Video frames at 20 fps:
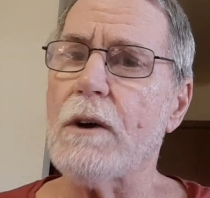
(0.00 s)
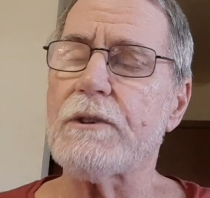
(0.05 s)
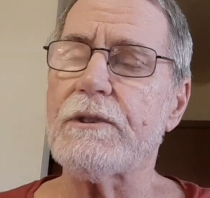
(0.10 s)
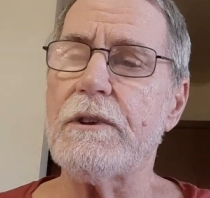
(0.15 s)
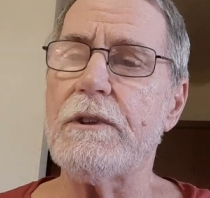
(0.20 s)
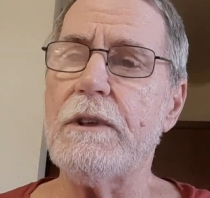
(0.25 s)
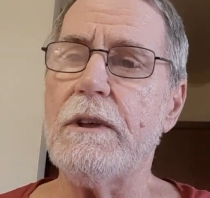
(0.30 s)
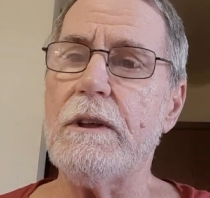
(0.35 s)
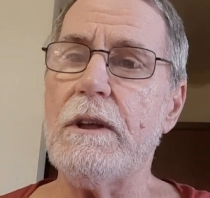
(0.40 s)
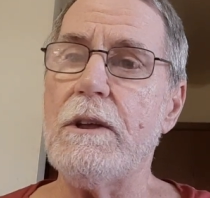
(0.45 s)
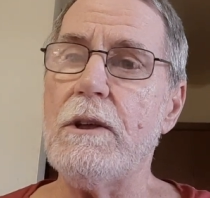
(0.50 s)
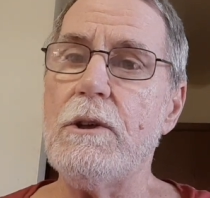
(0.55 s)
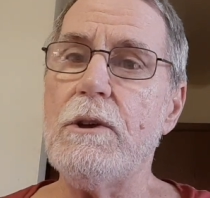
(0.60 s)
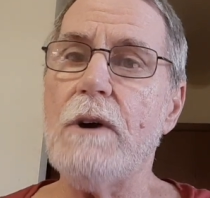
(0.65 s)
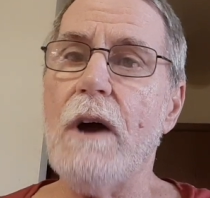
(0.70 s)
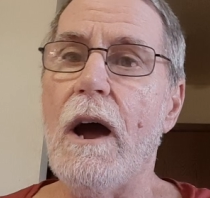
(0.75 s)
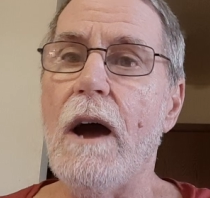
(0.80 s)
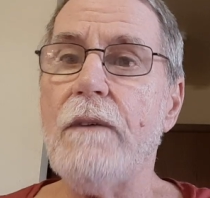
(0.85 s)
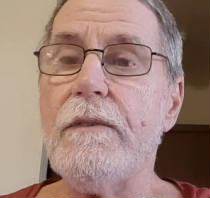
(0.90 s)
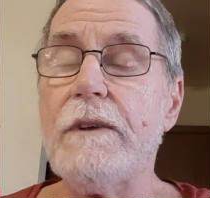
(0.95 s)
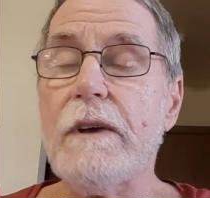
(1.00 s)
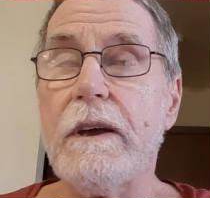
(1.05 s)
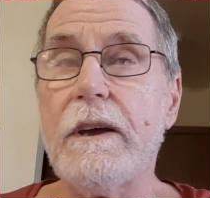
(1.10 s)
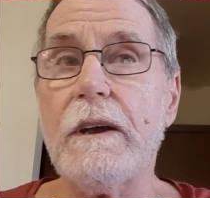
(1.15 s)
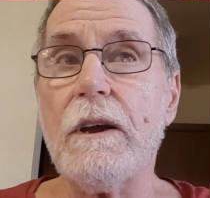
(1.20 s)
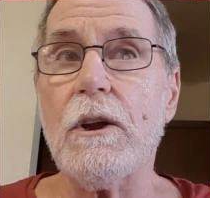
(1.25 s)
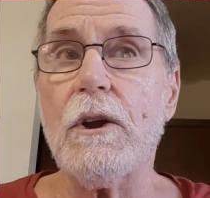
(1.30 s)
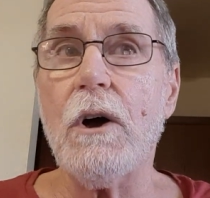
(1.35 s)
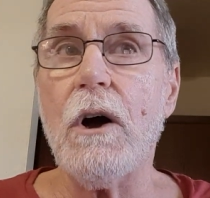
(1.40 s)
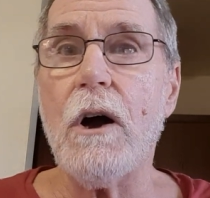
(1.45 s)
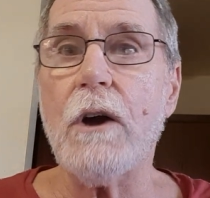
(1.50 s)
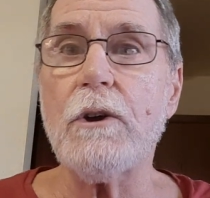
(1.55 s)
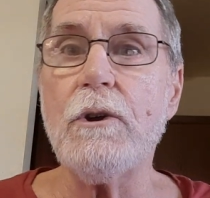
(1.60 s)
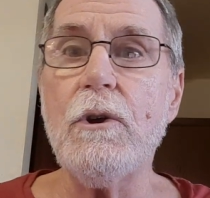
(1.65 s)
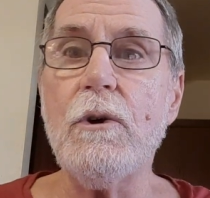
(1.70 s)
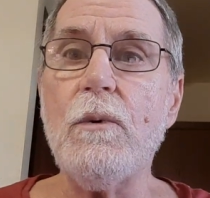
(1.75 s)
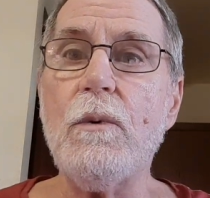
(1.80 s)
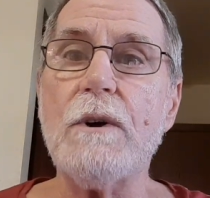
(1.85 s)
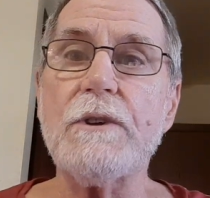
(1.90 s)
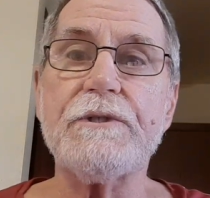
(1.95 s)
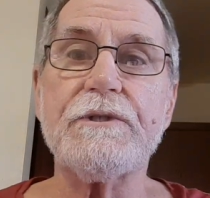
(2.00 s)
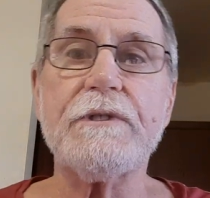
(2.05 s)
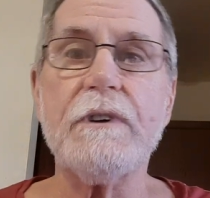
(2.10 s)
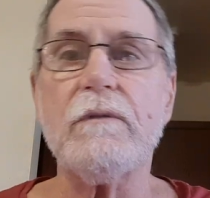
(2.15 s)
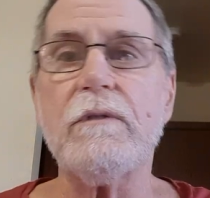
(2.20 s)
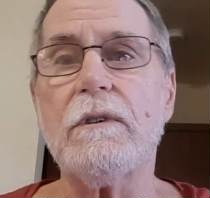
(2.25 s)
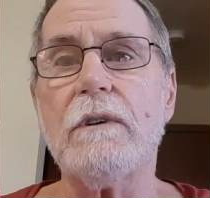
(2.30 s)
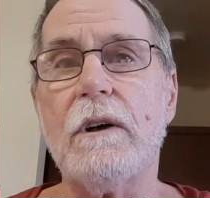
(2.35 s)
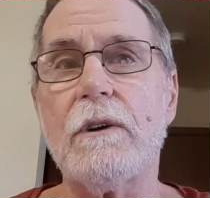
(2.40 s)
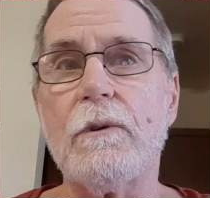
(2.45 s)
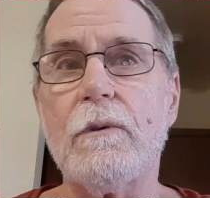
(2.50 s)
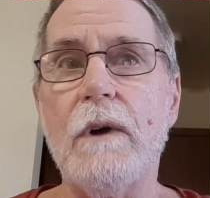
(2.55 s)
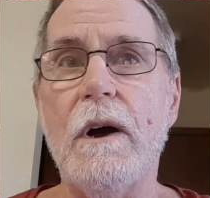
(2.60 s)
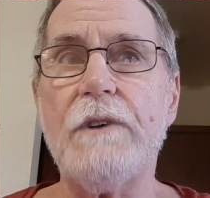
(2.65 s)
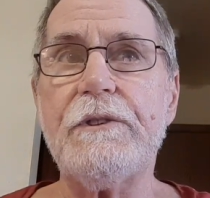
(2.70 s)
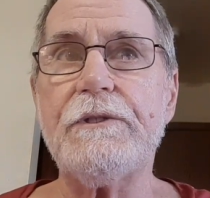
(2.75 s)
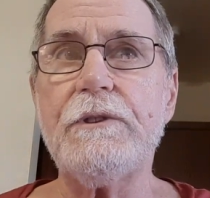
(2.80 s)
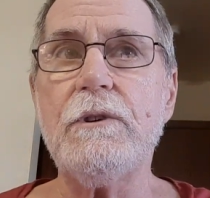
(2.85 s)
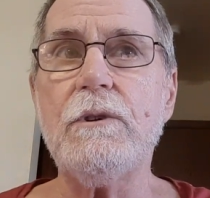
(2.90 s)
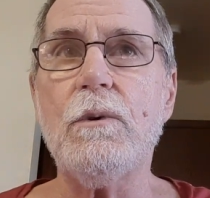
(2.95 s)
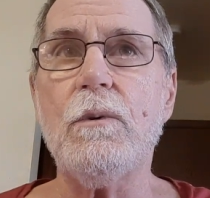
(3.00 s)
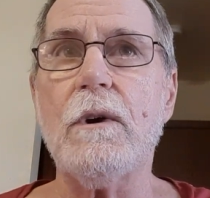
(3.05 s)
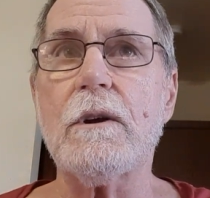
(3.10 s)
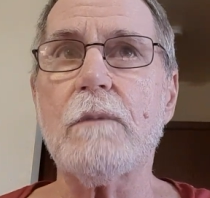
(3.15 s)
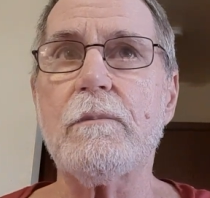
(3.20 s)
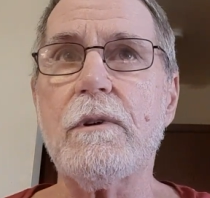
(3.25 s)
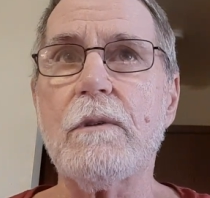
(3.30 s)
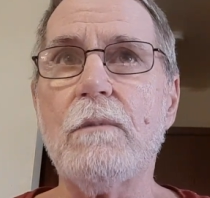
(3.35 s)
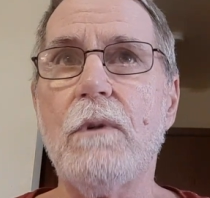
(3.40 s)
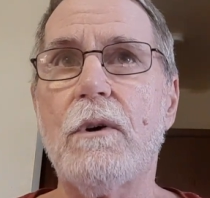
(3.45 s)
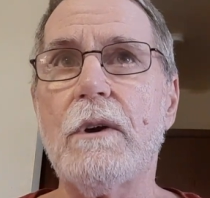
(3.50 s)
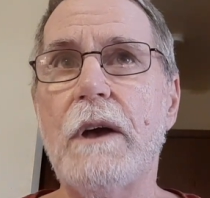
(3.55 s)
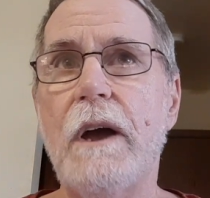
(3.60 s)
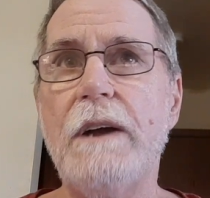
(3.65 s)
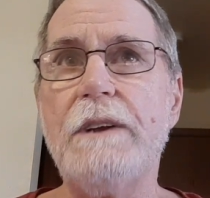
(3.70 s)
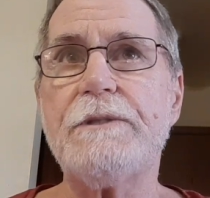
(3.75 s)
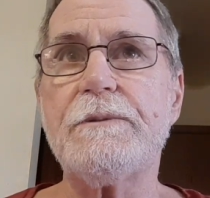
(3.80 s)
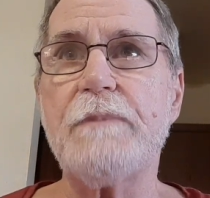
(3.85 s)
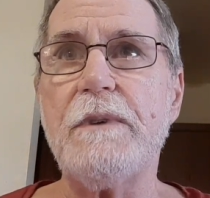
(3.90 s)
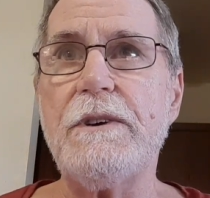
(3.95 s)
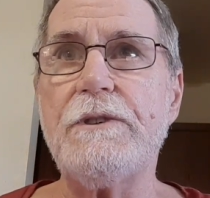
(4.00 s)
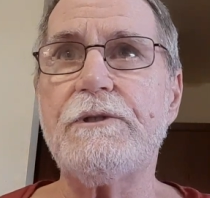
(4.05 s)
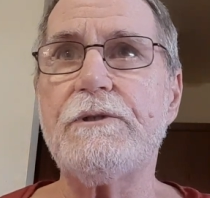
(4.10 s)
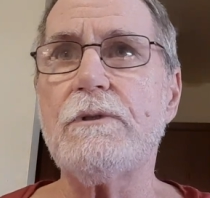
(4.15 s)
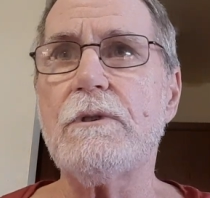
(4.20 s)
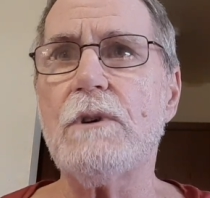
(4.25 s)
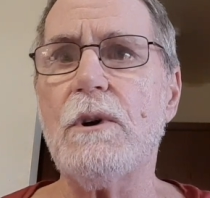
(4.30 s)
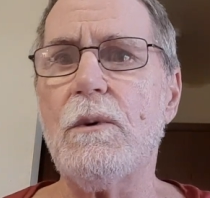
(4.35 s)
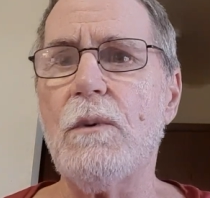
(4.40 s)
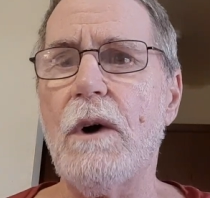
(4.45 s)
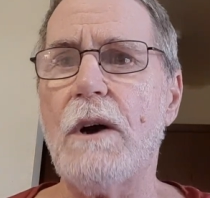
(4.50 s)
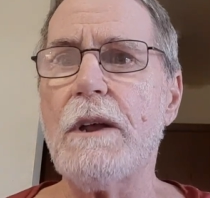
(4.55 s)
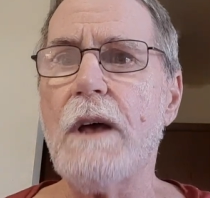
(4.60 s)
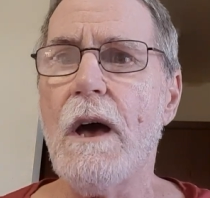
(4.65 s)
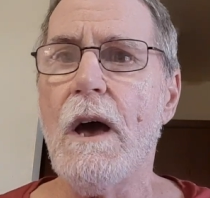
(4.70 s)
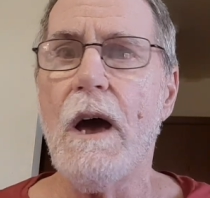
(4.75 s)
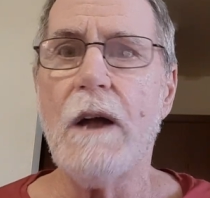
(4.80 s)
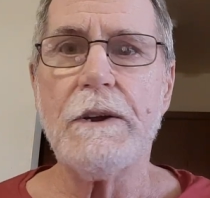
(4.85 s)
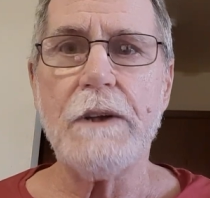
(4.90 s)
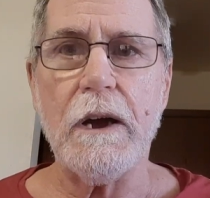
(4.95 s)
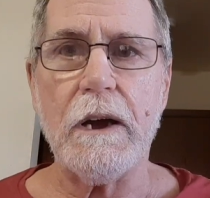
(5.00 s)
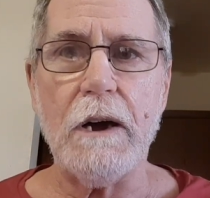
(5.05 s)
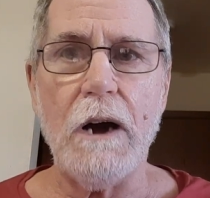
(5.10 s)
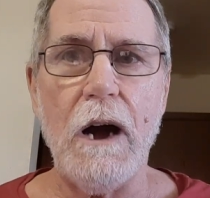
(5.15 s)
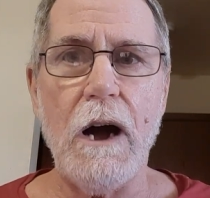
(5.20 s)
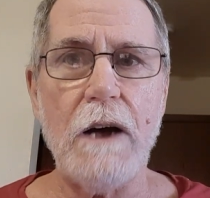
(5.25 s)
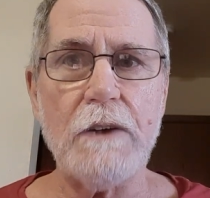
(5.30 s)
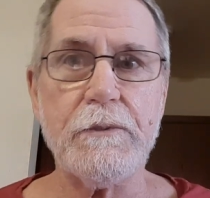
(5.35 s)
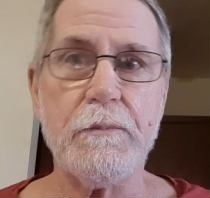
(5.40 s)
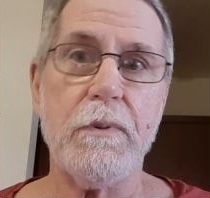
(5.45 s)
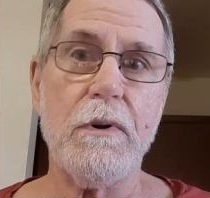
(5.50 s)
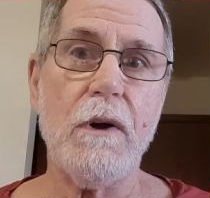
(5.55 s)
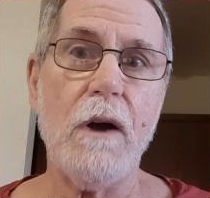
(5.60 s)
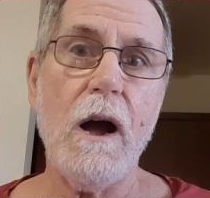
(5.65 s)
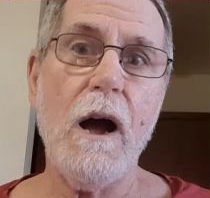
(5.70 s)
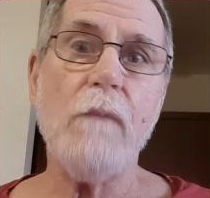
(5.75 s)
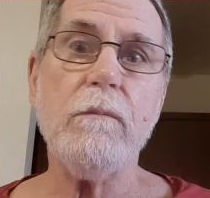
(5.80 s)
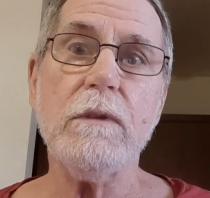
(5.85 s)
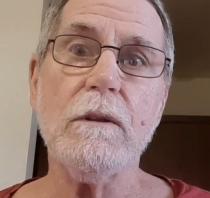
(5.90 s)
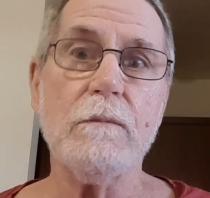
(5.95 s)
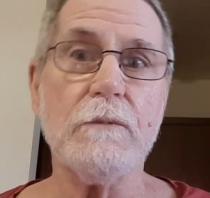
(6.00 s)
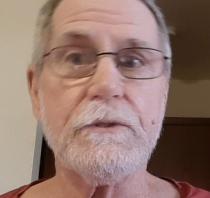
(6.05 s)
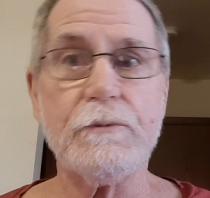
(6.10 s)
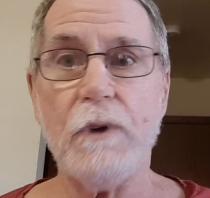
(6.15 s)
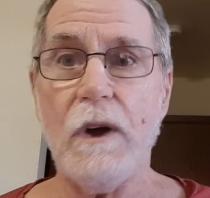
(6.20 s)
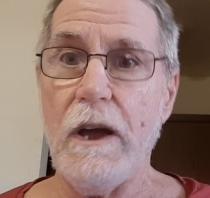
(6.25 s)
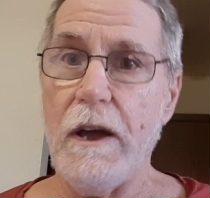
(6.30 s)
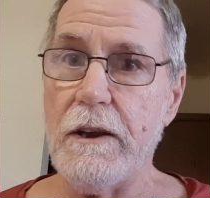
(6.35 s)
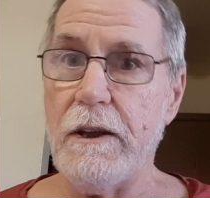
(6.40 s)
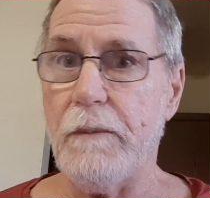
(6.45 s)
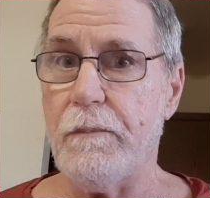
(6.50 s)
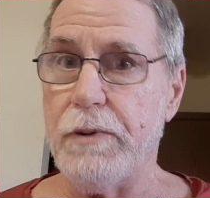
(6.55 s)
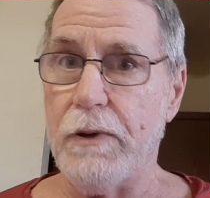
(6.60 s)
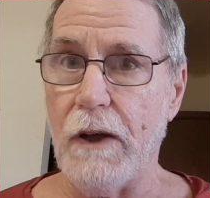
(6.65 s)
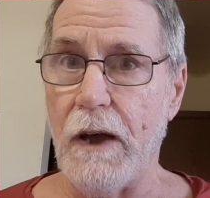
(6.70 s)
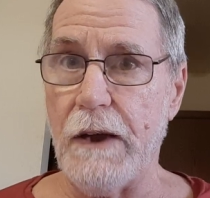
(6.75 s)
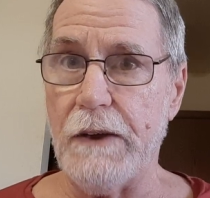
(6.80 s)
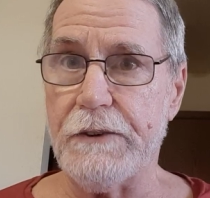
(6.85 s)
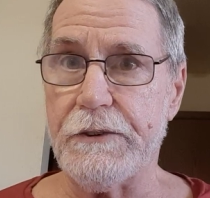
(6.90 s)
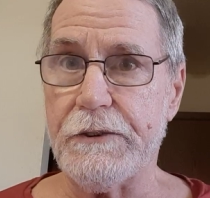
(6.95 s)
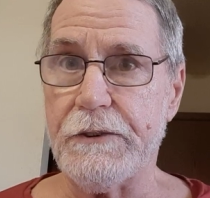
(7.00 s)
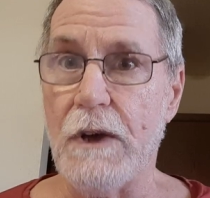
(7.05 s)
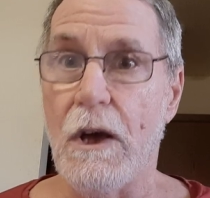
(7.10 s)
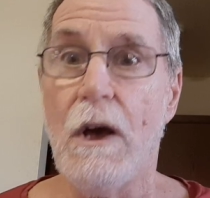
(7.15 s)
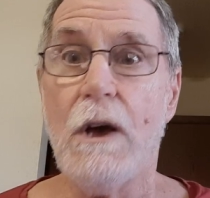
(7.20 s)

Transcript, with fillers: See, you have to get along. You don't want civil unrest. You don't want to promote hate speech. You don't want to cause problems any place.